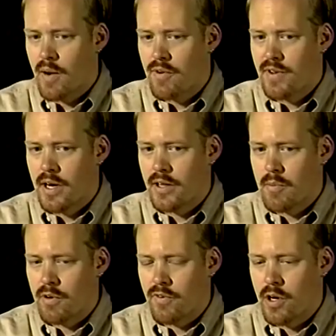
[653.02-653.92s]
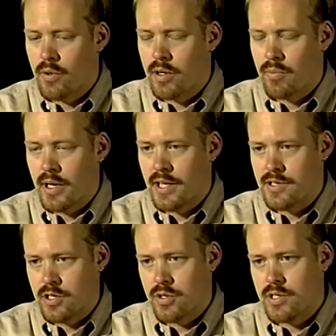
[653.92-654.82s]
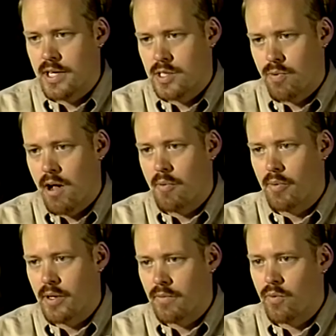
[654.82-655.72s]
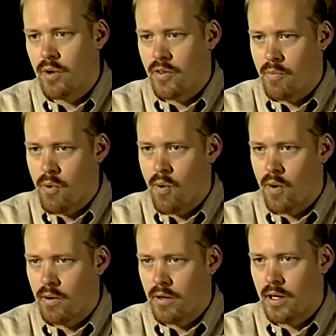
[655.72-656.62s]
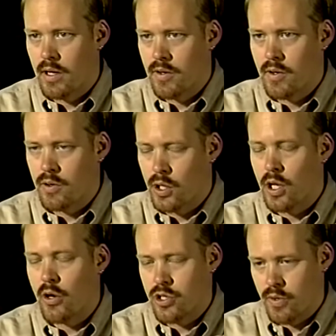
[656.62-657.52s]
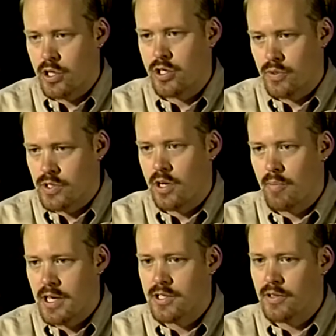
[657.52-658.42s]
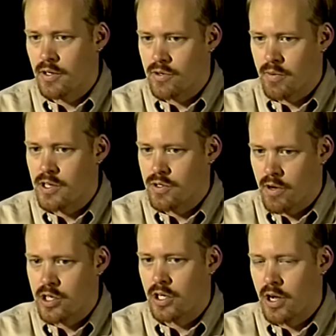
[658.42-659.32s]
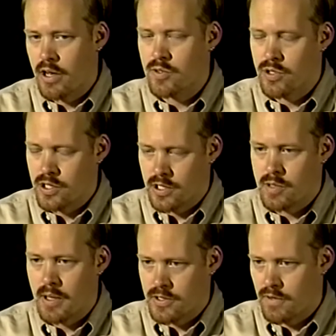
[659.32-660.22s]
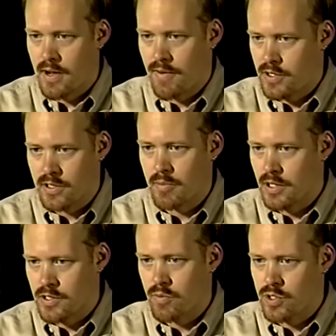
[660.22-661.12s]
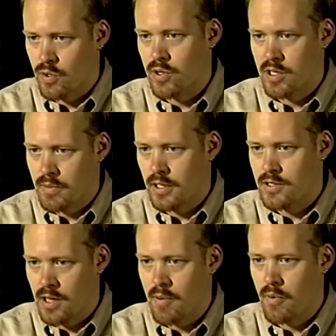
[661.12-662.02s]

we've got a number of code compliance issues, and that's probably one of the more, the larger issues. You know, basically there's restoration costs, which is expensive, obviously, because to restore something is a lot